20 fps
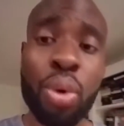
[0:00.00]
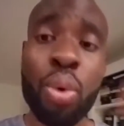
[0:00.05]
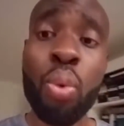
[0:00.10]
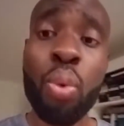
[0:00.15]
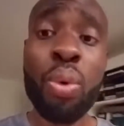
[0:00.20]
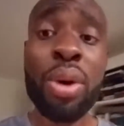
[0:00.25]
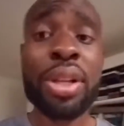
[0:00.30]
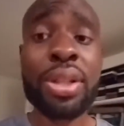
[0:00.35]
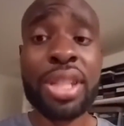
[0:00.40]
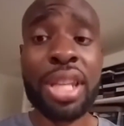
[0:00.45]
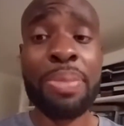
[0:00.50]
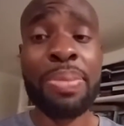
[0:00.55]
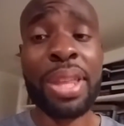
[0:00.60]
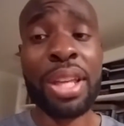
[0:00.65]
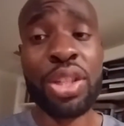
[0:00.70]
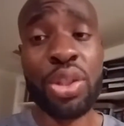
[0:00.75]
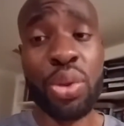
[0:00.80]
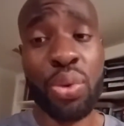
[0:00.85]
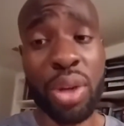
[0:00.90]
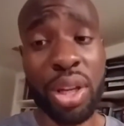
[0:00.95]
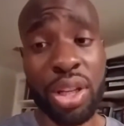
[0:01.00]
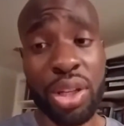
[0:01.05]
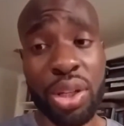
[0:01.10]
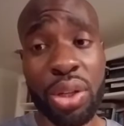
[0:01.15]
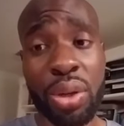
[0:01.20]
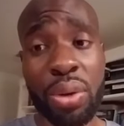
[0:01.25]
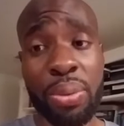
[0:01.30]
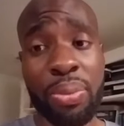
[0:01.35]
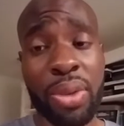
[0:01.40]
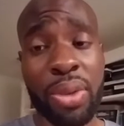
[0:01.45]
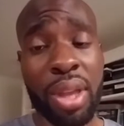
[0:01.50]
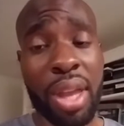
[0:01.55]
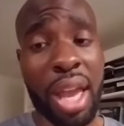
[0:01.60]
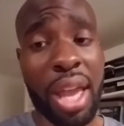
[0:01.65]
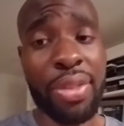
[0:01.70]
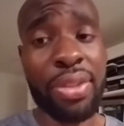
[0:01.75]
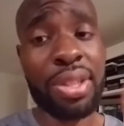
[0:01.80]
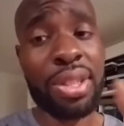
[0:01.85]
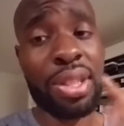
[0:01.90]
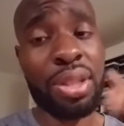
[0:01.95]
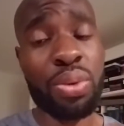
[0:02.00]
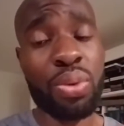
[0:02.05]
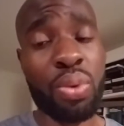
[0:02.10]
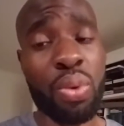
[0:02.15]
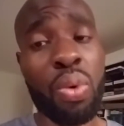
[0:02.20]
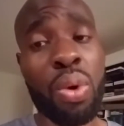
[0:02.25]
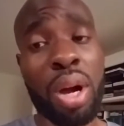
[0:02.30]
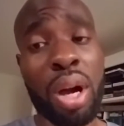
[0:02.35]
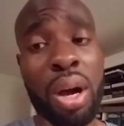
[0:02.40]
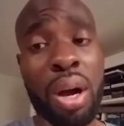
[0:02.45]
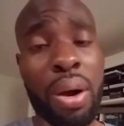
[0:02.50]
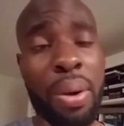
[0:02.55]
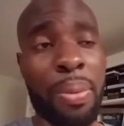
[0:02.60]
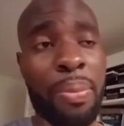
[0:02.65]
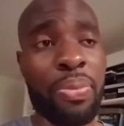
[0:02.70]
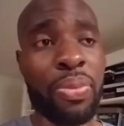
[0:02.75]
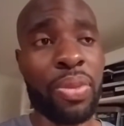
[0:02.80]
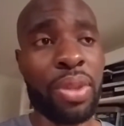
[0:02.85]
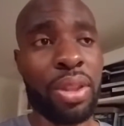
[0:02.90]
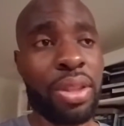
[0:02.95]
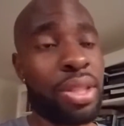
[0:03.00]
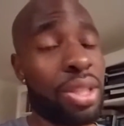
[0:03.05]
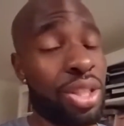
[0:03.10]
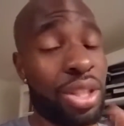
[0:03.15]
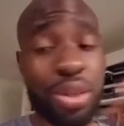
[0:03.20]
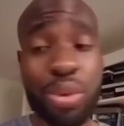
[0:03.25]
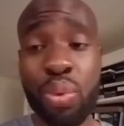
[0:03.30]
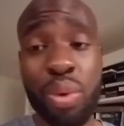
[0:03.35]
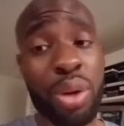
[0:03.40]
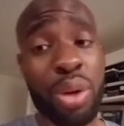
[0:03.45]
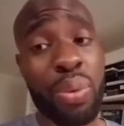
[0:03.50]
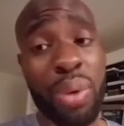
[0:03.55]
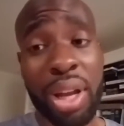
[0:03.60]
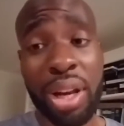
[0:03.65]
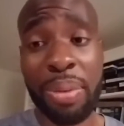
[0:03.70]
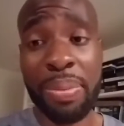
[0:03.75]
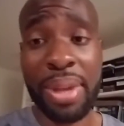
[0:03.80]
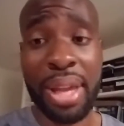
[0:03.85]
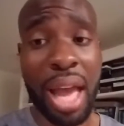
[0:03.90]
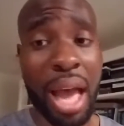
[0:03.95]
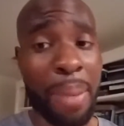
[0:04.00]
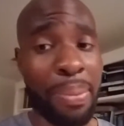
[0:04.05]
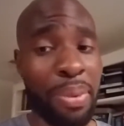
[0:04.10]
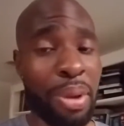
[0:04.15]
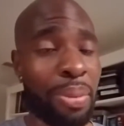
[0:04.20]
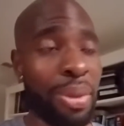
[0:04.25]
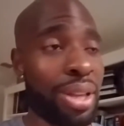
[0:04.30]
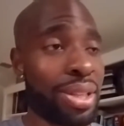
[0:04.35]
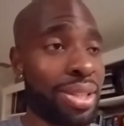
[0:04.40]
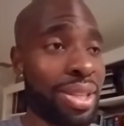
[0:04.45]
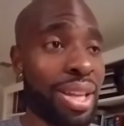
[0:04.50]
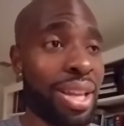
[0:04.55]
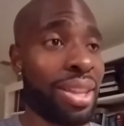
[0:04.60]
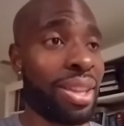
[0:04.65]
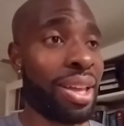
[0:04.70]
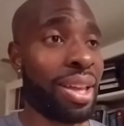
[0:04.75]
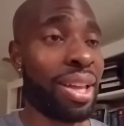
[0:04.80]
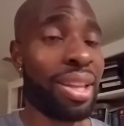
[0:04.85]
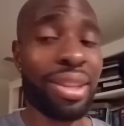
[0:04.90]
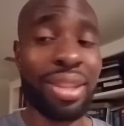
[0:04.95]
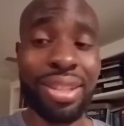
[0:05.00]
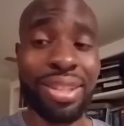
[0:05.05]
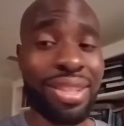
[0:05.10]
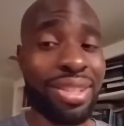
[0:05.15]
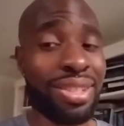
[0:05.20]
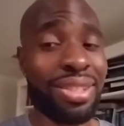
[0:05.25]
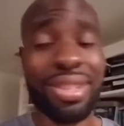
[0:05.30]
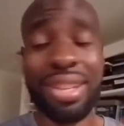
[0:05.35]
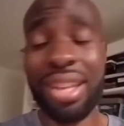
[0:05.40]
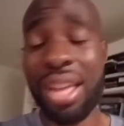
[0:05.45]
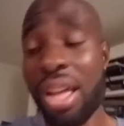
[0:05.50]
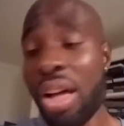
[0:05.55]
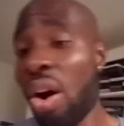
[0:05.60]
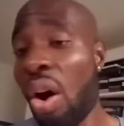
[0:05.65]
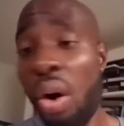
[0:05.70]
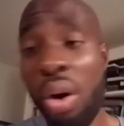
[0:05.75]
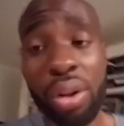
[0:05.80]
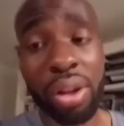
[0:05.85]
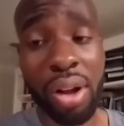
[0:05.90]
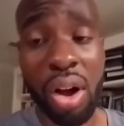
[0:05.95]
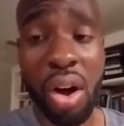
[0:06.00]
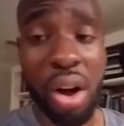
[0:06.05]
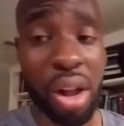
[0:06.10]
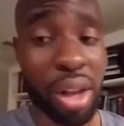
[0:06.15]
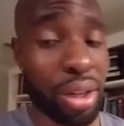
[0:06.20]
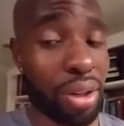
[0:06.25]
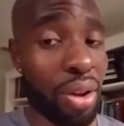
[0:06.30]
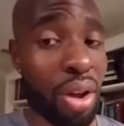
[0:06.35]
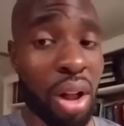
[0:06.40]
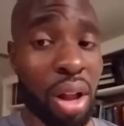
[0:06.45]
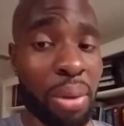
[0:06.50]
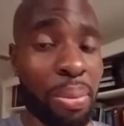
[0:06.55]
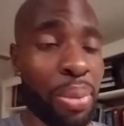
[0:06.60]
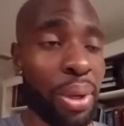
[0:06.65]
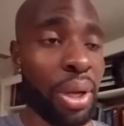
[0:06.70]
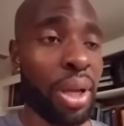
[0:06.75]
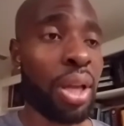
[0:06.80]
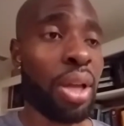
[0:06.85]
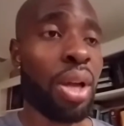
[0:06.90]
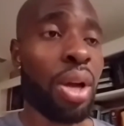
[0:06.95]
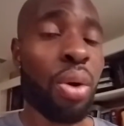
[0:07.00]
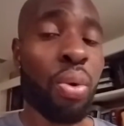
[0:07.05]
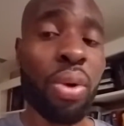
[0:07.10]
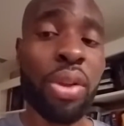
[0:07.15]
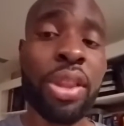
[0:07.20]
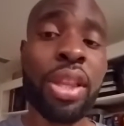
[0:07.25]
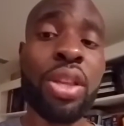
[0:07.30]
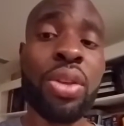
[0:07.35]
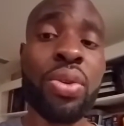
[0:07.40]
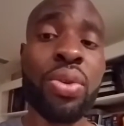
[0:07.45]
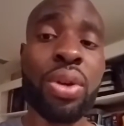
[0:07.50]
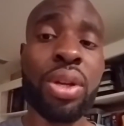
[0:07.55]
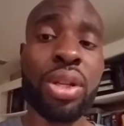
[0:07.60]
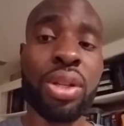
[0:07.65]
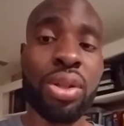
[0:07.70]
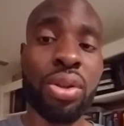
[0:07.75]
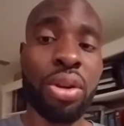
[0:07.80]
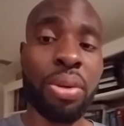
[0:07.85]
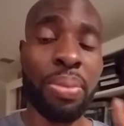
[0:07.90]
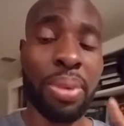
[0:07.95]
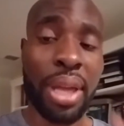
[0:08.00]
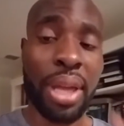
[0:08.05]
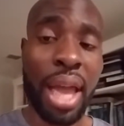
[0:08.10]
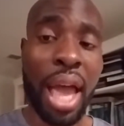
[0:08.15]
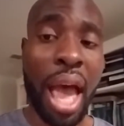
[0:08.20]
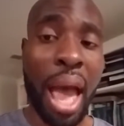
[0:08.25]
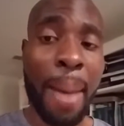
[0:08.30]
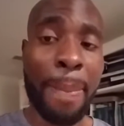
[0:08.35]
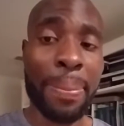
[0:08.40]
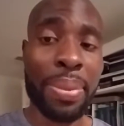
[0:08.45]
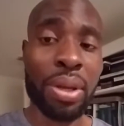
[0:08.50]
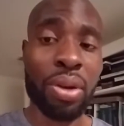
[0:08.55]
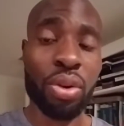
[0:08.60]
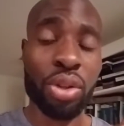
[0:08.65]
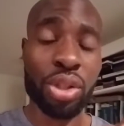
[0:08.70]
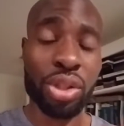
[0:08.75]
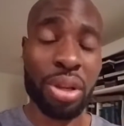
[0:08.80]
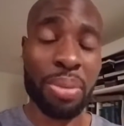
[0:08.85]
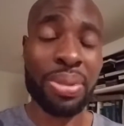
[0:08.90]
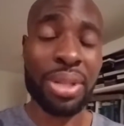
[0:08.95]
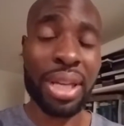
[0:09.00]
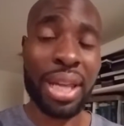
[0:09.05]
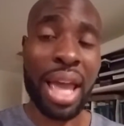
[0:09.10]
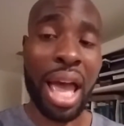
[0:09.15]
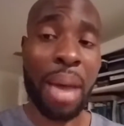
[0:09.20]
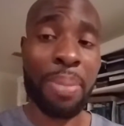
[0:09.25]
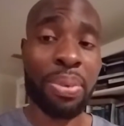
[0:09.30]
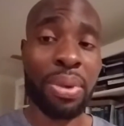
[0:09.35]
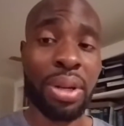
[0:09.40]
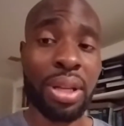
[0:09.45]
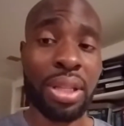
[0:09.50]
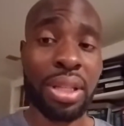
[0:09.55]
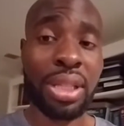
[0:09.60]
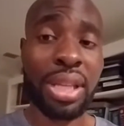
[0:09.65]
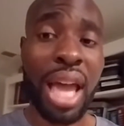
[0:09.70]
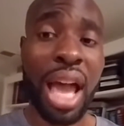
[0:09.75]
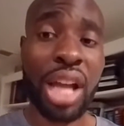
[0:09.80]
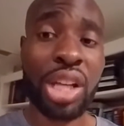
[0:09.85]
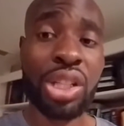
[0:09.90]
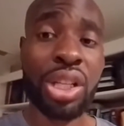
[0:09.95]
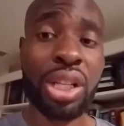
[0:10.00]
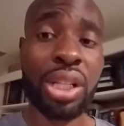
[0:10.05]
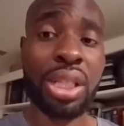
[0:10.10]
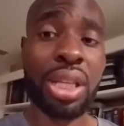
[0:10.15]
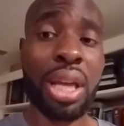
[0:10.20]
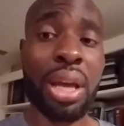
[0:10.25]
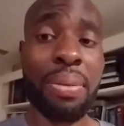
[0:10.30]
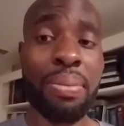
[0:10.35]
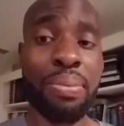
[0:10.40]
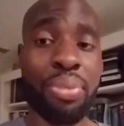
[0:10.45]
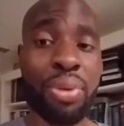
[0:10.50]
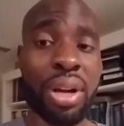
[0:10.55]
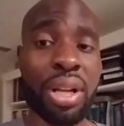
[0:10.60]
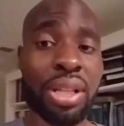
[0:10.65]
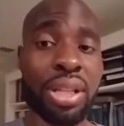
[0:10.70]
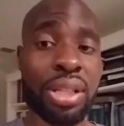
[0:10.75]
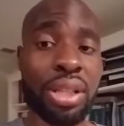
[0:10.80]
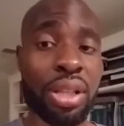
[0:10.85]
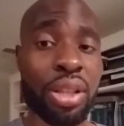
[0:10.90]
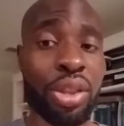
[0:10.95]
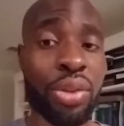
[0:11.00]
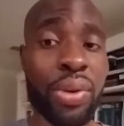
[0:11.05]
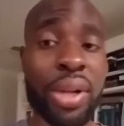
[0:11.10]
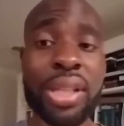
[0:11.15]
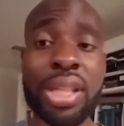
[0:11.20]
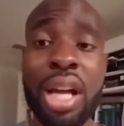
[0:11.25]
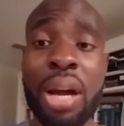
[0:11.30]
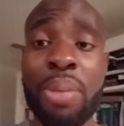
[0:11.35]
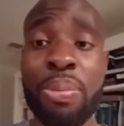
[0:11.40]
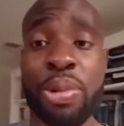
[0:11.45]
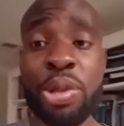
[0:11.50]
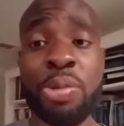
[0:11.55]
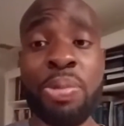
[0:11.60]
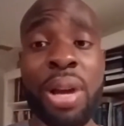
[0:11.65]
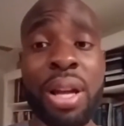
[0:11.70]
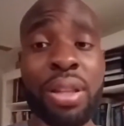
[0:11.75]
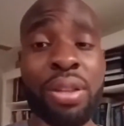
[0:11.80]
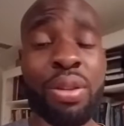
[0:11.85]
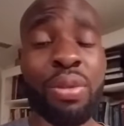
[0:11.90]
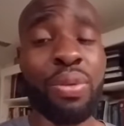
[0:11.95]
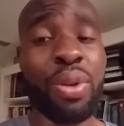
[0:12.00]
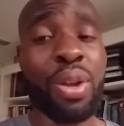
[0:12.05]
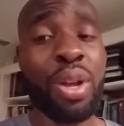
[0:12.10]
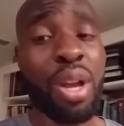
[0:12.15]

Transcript: one tip that you can do, and this is just one way to be happy. I'm not saying that this is all in all, but one thing you can do to be happy or to obtain happiness is actually to embrace the 3-time perspective.